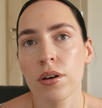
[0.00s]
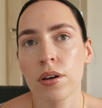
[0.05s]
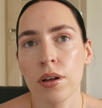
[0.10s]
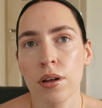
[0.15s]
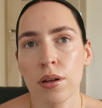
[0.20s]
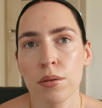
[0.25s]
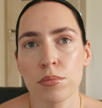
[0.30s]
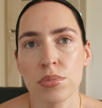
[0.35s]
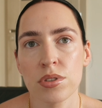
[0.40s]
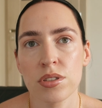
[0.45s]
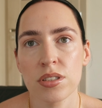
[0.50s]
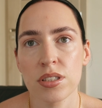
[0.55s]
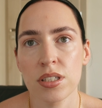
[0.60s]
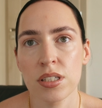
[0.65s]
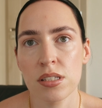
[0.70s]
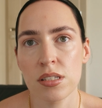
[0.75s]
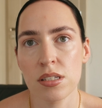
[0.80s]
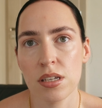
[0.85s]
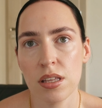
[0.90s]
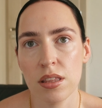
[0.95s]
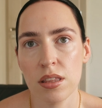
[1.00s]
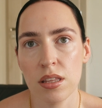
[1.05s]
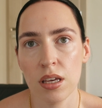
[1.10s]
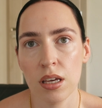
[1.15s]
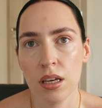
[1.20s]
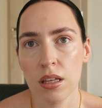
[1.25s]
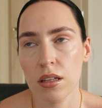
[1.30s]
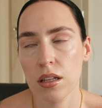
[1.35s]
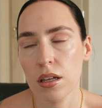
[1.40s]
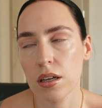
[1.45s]
um, since I
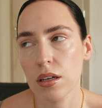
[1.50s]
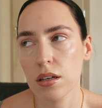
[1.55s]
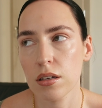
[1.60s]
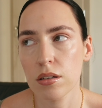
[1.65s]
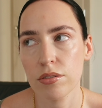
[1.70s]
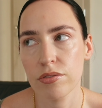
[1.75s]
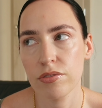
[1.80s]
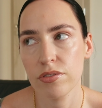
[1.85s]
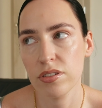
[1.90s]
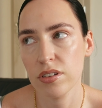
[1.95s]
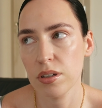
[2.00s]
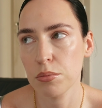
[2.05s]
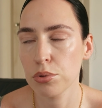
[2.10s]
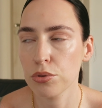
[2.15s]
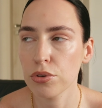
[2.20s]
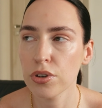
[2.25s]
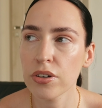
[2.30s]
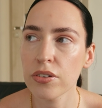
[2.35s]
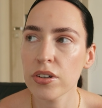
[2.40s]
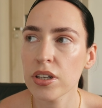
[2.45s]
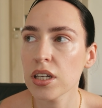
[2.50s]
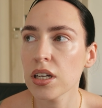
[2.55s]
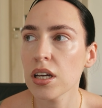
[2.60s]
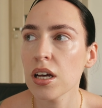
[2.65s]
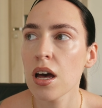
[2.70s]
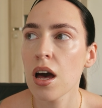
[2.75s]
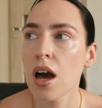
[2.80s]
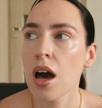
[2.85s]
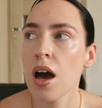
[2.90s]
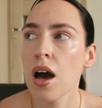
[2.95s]
think like
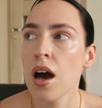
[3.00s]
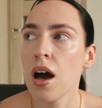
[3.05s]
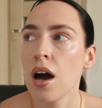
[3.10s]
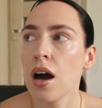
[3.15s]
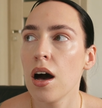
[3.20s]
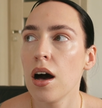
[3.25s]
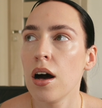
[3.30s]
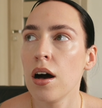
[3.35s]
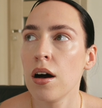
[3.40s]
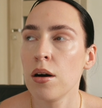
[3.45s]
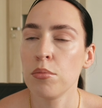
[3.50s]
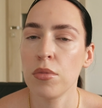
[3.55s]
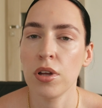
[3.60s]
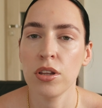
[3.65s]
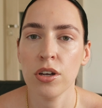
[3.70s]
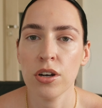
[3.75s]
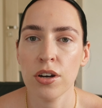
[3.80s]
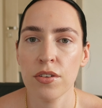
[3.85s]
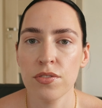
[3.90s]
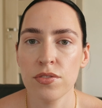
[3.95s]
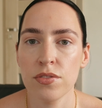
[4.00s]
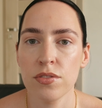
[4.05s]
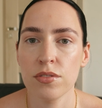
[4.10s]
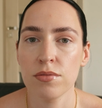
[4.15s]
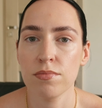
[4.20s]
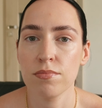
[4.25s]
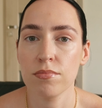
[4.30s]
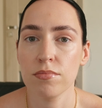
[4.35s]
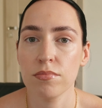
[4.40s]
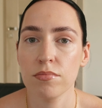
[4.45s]
February, um, a lot of
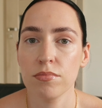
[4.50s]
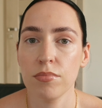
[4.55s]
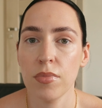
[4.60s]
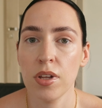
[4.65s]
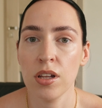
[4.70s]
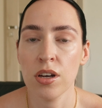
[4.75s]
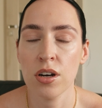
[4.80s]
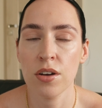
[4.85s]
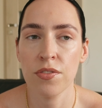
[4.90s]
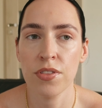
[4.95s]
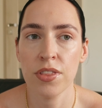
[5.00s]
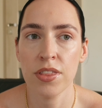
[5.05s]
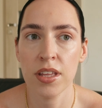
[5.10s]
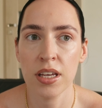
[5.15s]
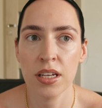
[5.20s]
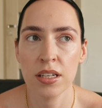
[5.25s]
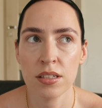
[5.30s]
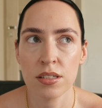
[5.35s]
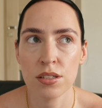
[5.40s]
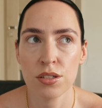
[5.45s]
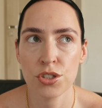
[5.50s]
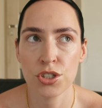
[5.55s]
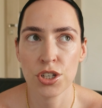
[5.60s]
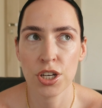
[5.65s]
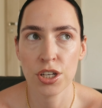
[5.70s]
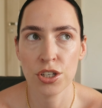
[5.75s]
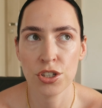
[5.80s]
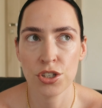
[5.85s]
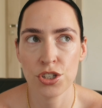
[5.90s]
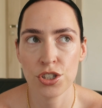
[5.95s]
a lot of things
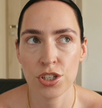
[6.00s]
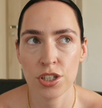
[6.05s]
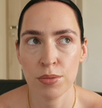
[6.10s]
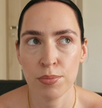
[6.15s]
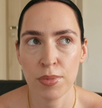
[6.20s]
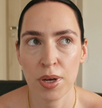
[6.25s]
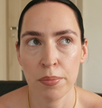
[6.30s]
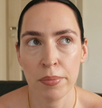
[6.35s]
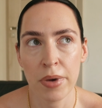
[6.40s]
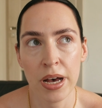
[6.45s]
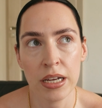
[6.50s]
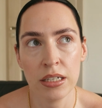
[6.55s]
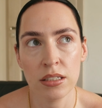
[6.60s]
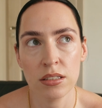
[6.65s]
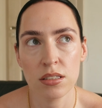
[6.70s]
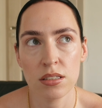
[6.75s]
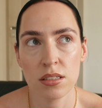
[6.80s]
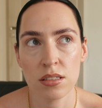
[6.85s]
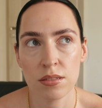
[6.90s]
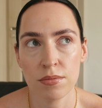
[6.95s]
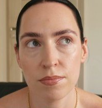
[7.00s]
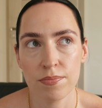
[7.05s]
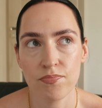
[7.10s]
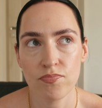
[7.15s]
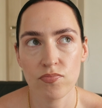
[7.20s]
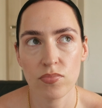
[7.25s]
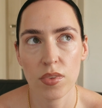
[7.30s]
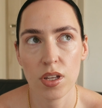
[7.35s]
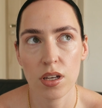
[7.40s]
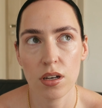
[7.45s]
changed in my mind
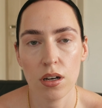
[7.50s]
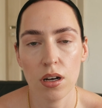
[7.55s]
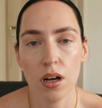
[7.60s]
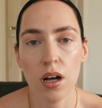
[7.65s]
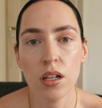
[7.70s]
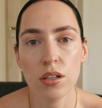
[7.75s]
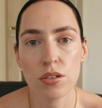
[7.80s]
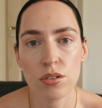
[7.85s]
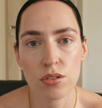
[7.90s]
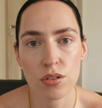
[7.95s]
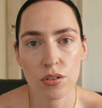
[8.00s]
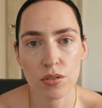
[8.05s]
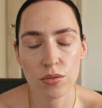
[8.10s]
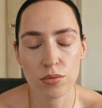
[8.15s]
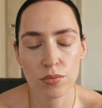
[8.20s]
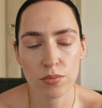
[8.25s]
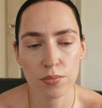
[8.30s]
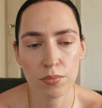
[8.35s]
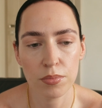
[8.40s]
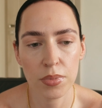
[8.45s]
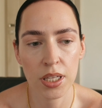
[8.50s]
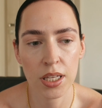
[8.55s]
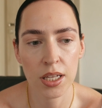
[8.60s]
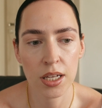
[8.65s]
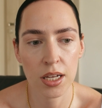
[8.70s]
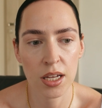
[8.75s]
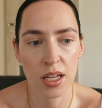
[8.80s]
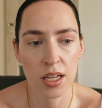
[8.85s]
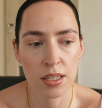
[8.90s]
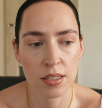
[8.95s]
also
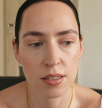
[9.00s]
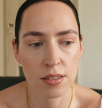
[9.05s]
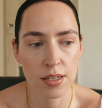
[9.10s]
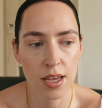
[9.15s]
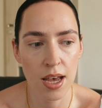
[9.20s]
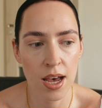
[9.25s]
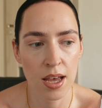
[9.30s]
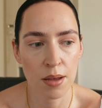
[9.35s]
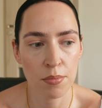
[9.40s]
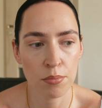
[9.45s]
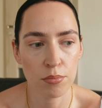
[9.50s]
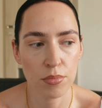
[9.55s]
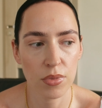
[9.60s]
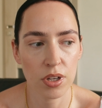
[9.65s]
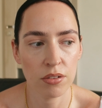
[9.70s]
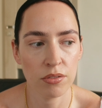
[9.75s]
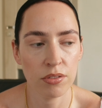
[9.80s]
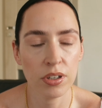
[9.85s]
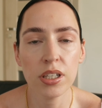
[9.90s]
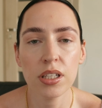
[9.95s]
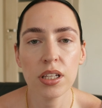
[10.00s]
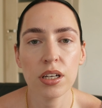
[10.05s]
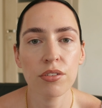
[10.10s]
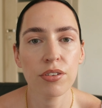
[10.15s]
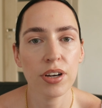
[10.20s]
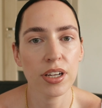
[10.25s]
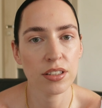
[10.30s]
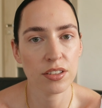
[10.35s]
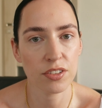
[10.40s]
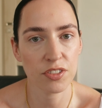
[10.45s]
because I'm a really
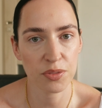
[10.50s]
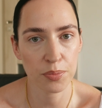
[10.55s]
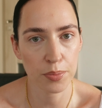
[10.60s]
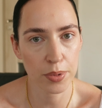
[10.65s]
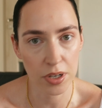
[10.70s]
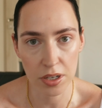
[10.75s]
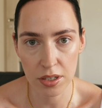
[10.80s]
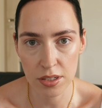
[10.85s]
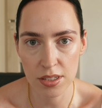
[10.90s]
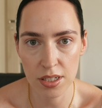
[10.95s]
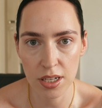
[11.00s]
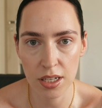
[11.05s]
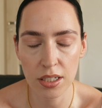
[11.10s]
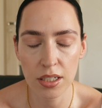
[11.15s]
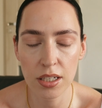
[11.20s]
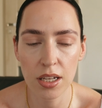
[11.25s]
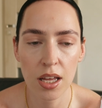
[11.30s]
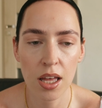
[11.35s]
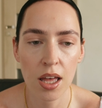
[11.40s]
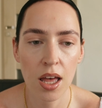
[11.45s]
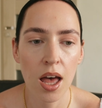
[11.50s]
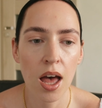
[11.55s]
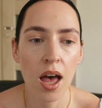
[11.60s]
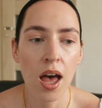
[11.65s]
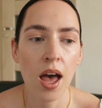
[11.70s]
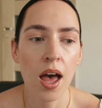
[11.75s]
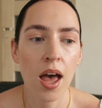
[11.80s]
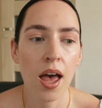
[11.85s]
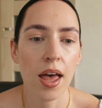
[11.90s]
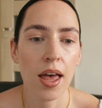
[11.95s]
creative person
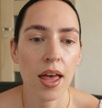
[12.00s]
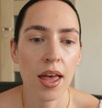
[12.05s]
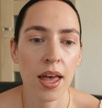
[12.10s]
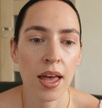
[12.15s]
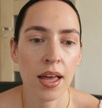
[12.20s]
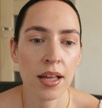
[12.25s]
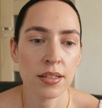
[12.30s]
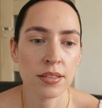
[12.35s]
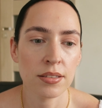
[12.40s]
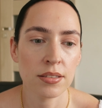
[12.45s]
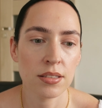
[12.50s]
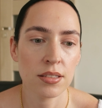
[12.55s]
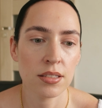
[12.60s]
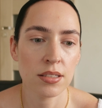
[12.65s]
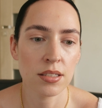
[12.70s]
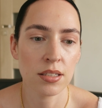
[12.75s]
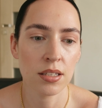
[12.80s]
and